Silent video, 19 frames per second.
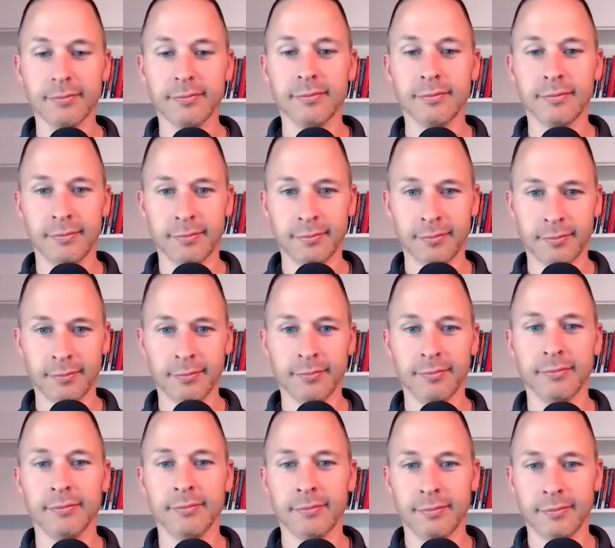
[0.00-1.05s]

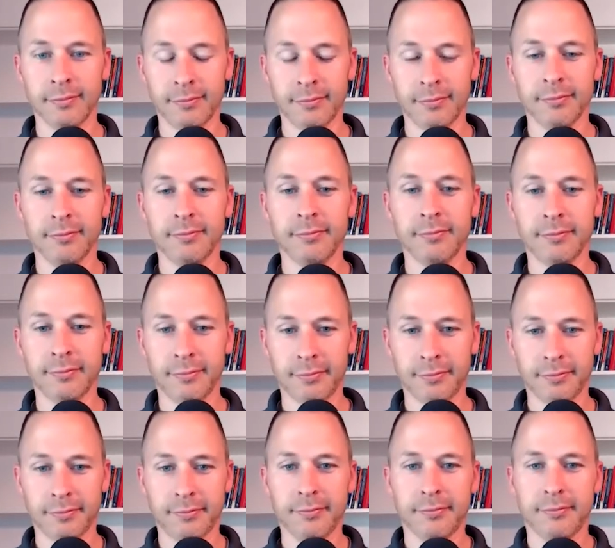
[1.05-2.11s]

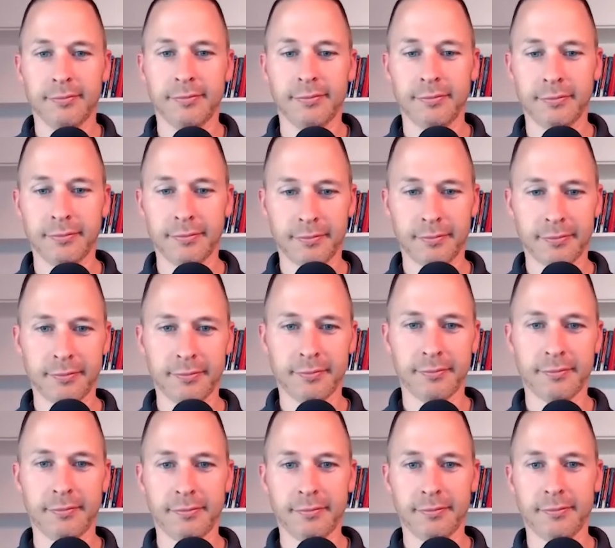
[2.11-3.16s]

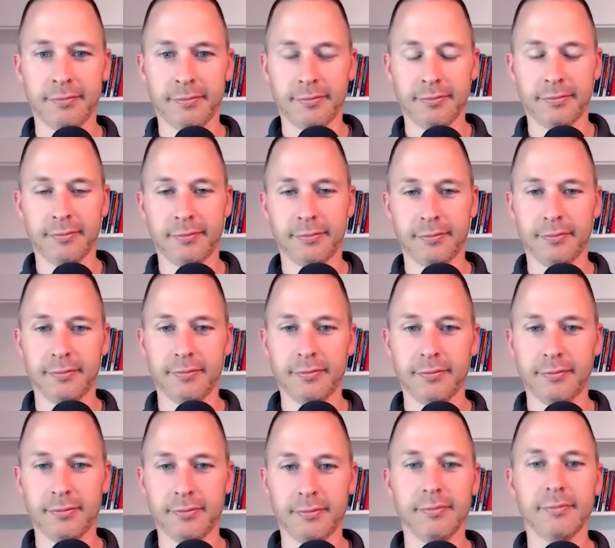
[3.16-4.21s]

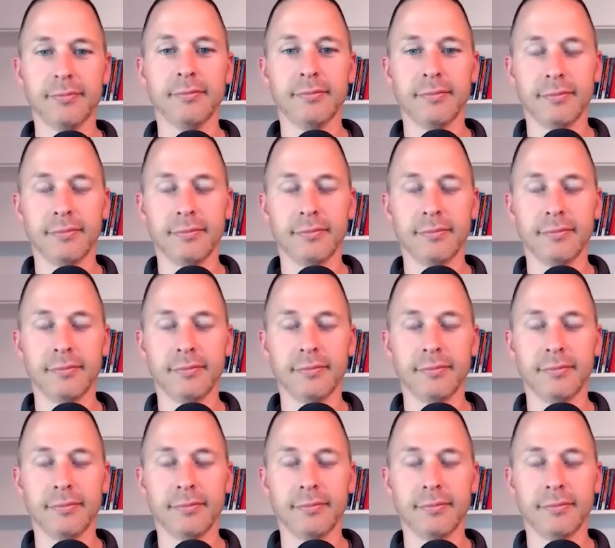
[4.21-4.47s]
[no speech]